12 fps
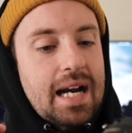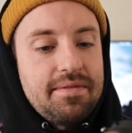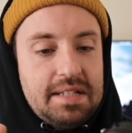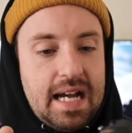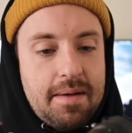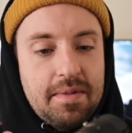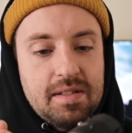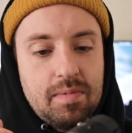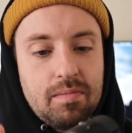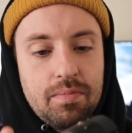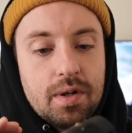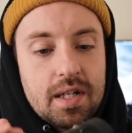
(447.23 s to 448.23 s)
of time has
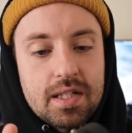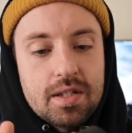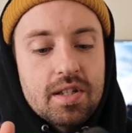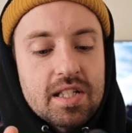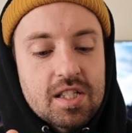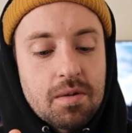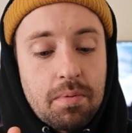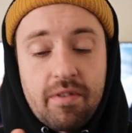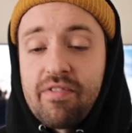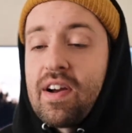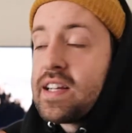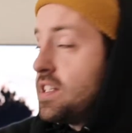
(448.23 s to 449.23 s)
been put into this to
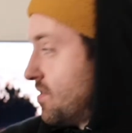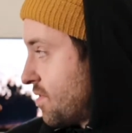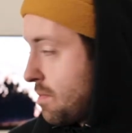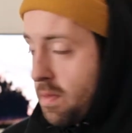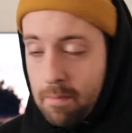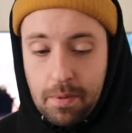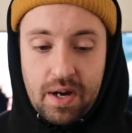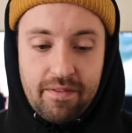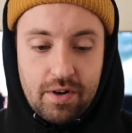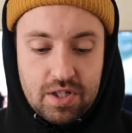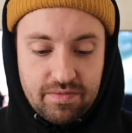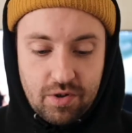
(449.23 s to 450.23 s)
perfect it from the
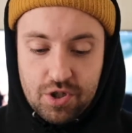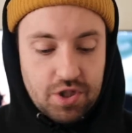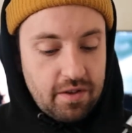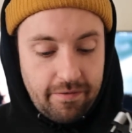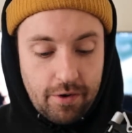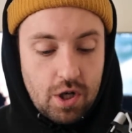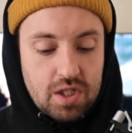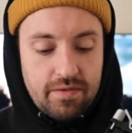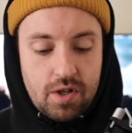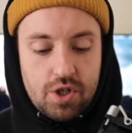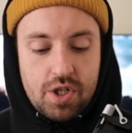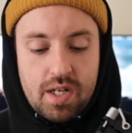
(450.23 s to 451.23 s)
previous version, the first
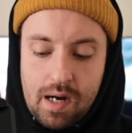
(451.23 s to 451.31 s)
version.